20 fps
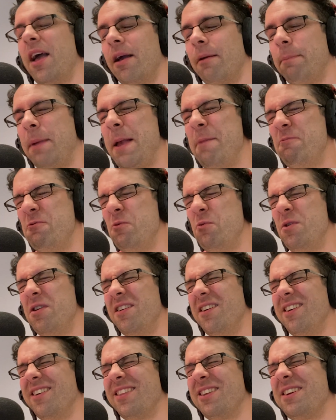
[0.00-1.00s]
people
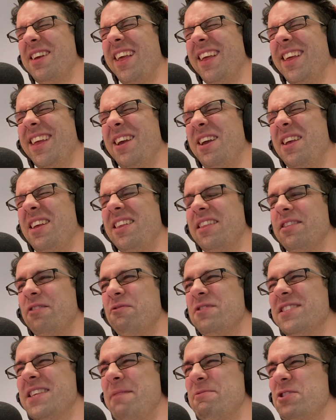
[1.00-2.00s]
were the
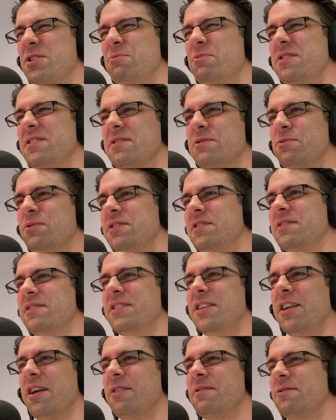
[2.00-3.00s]
reception was
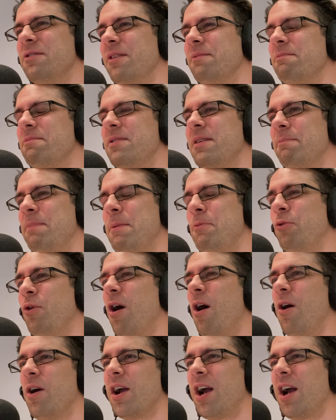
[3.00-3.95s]
people were hot and